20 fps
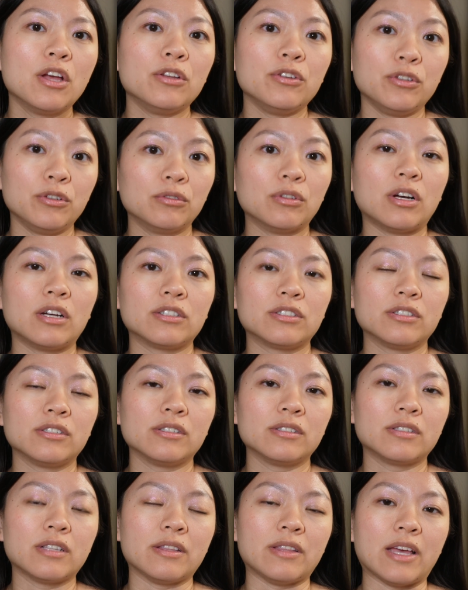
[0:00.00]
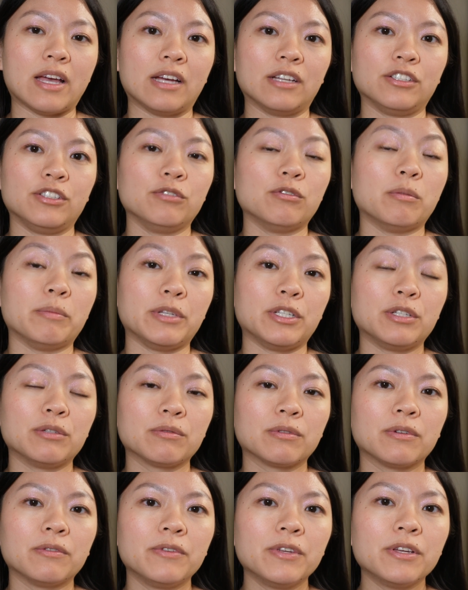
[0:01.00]
new launches that you want me to
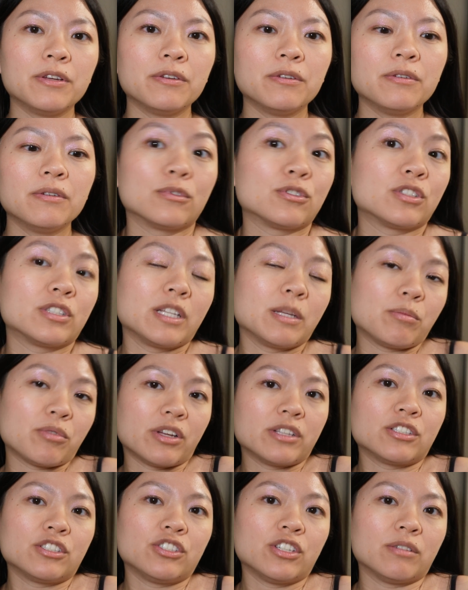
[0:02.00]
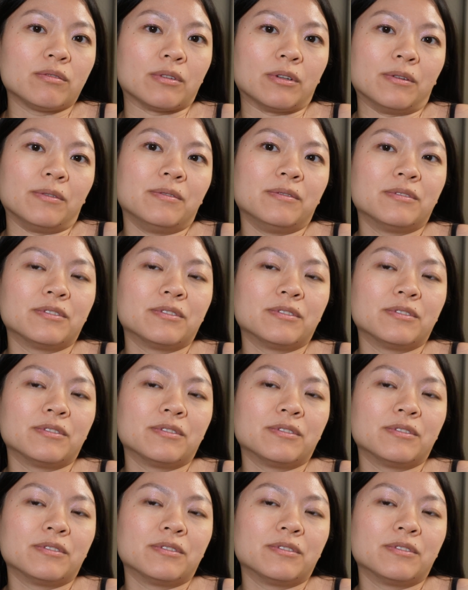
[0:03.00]
review, or just any brands in general.